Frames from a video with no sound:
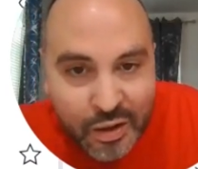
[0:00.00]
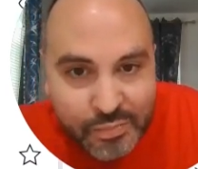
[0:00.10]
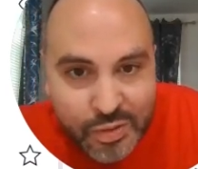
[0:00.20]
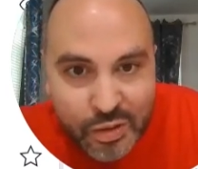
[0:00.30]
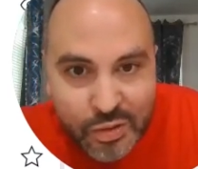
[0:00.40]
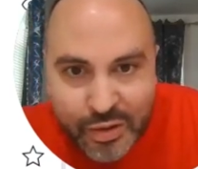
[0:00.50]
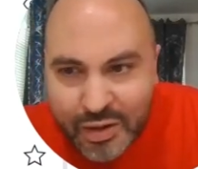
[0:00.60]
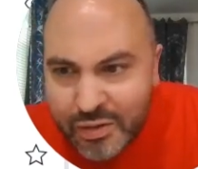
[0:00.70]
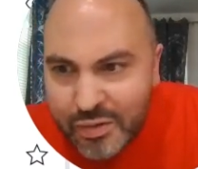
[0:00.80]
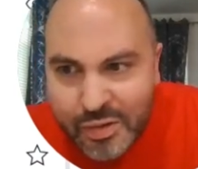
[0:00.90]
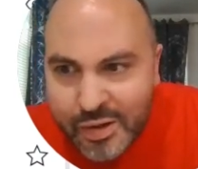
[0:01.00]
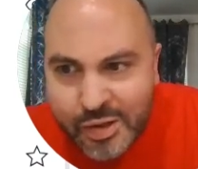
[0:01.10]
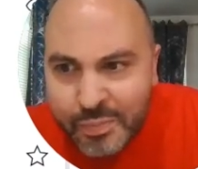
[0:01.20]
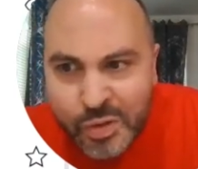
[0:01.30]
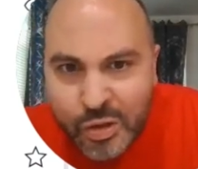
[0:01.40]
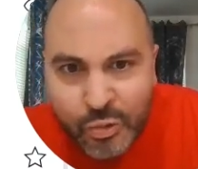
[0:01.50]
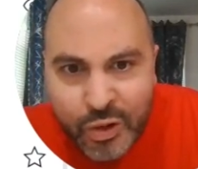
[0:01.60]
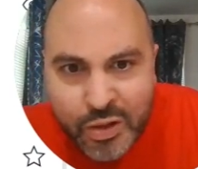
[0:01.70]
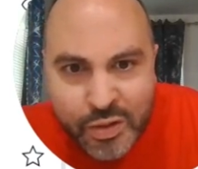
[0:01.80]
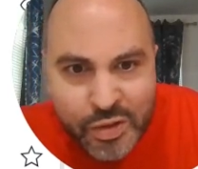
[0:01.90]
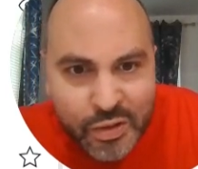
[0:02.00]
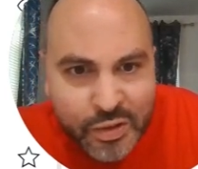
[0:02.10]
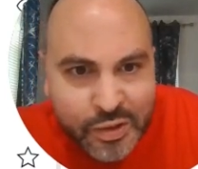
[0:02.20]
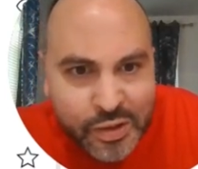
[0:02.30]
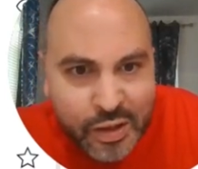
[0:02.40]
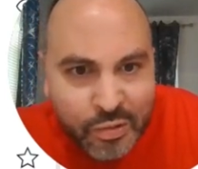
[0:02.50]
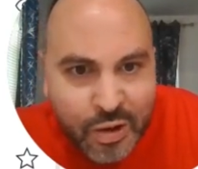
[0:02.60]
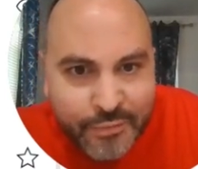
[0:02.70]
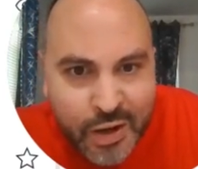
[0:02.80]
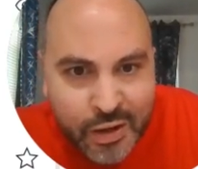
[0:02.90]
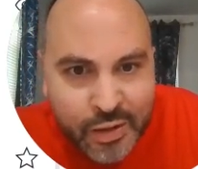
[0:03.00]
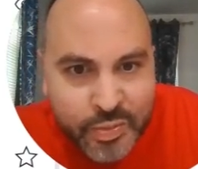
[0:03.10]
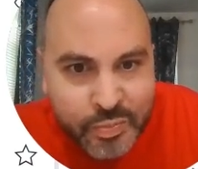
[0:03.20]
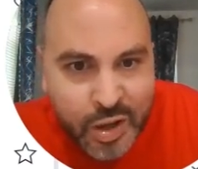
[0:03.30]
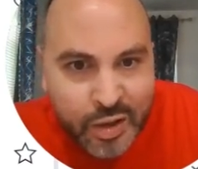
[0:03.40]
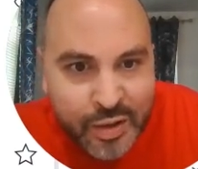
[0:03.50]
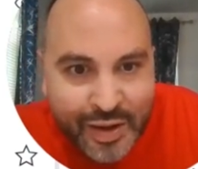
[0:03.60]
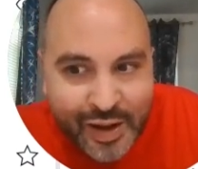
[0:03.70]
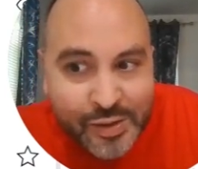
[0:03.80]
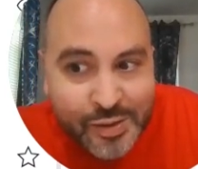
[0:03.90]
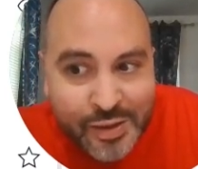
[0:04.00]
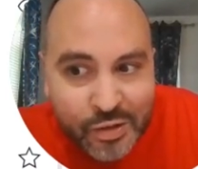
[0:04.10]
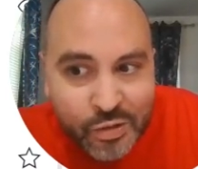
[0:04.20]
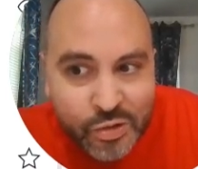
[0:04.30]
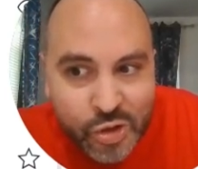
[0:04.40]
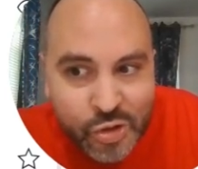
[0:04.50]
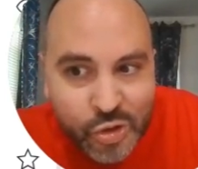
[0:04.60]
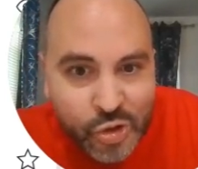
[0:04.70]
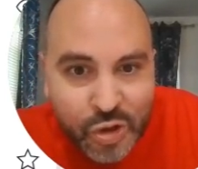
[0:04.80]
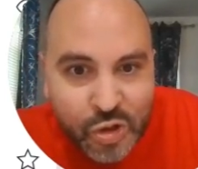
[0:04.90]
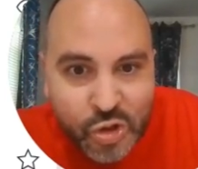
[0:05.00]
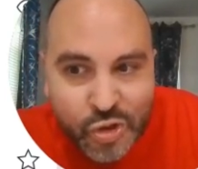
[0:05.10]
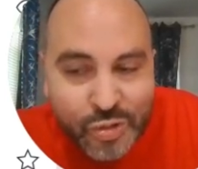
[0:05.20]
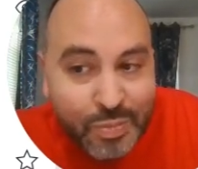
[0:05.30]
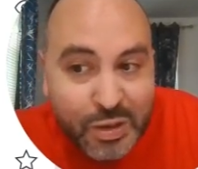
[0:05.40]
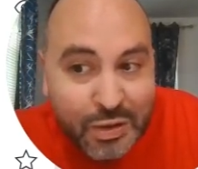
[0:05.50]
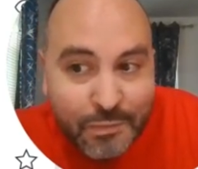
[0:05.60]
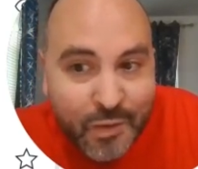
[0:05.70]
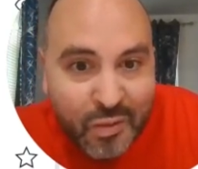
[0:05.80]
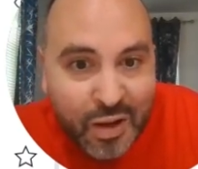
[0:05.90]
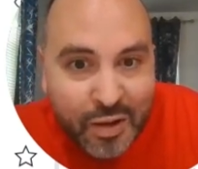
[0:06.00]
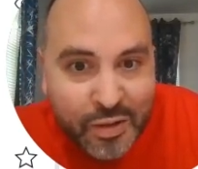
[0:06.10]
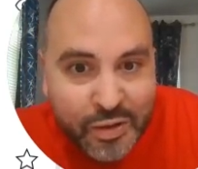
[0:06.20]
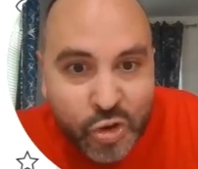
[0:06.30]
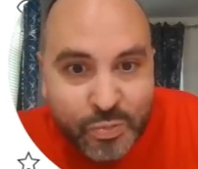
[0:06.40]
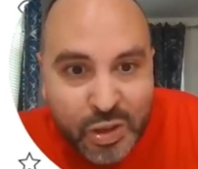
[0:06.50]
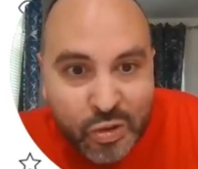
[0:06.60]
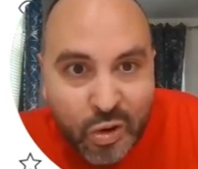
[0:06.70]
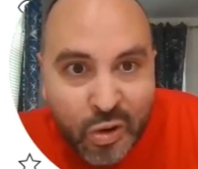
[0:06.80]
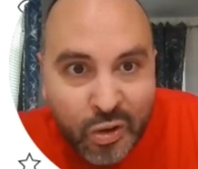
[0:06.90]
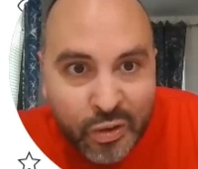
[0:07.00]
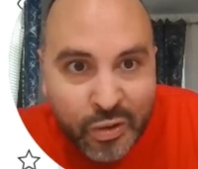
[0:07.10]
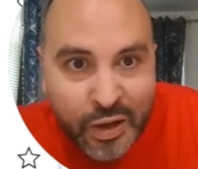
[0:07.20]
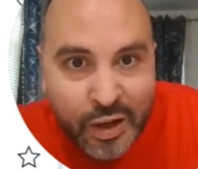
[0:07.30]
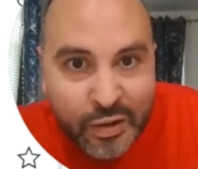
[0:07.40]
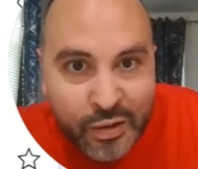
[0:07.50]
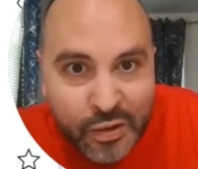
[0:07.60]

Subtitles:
So you can, it's up to you whether you turn these on or off. I keep them on. And signals should be default like this, should be all, okay?